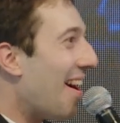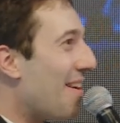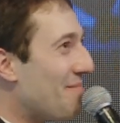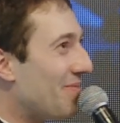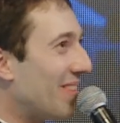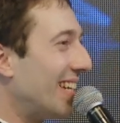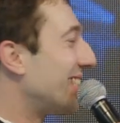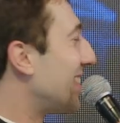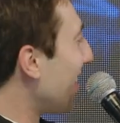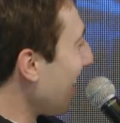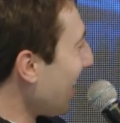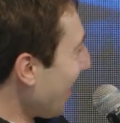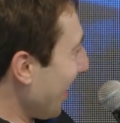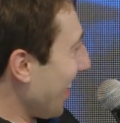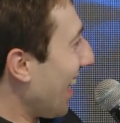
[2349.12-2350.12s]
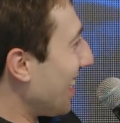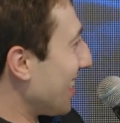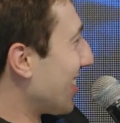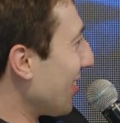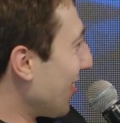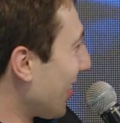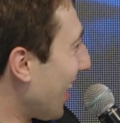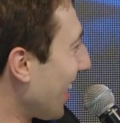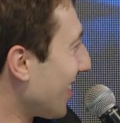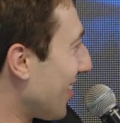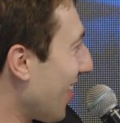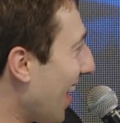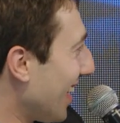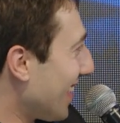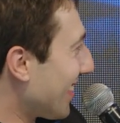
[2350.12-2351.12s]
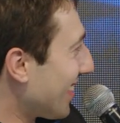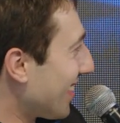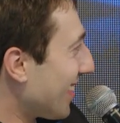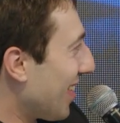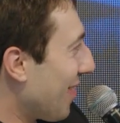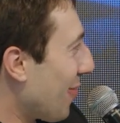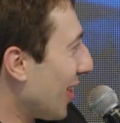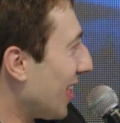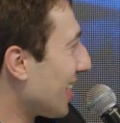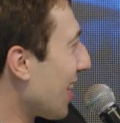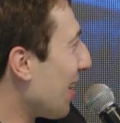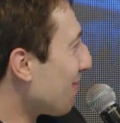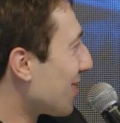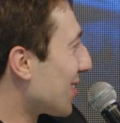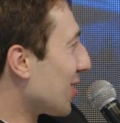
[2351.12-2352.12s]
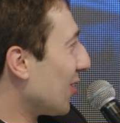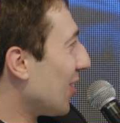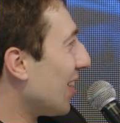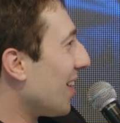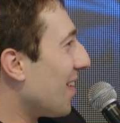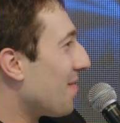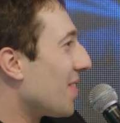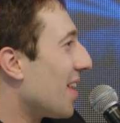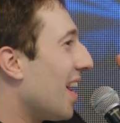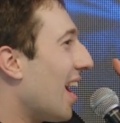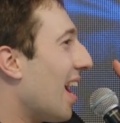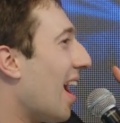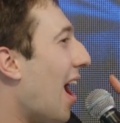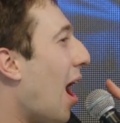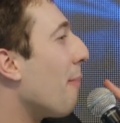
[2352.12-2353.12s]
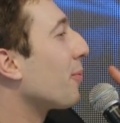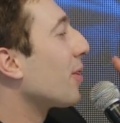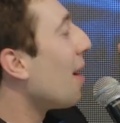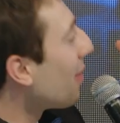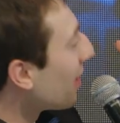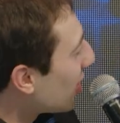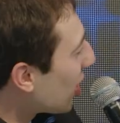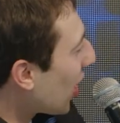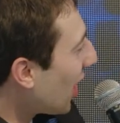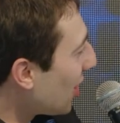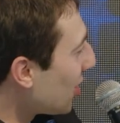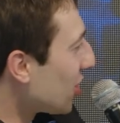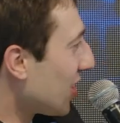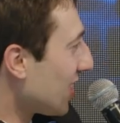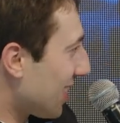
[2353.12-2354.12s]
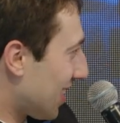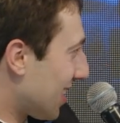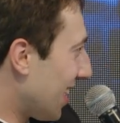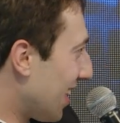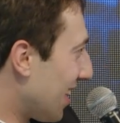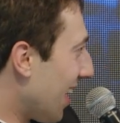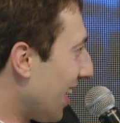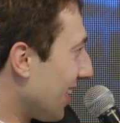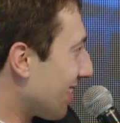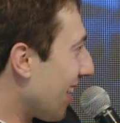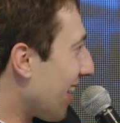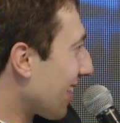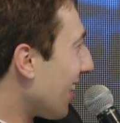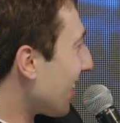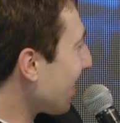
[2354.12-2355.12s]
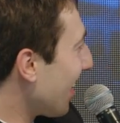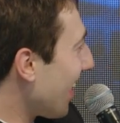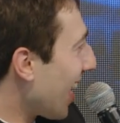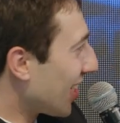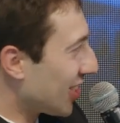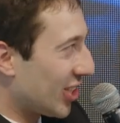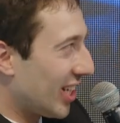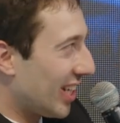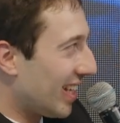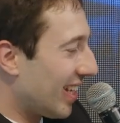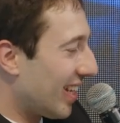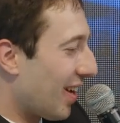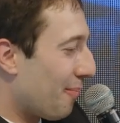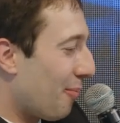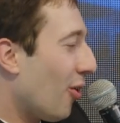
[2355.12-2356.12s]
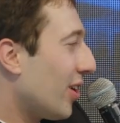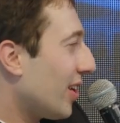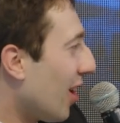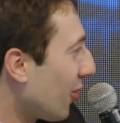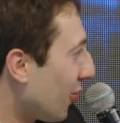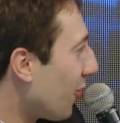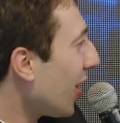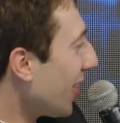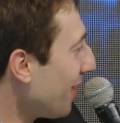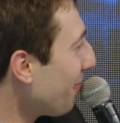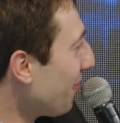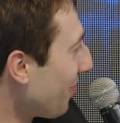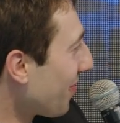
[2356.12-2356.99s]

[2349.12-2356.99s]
Um, is there anything else you would like to add when it comes to the upcoming challenges that Agata actually pointed out already?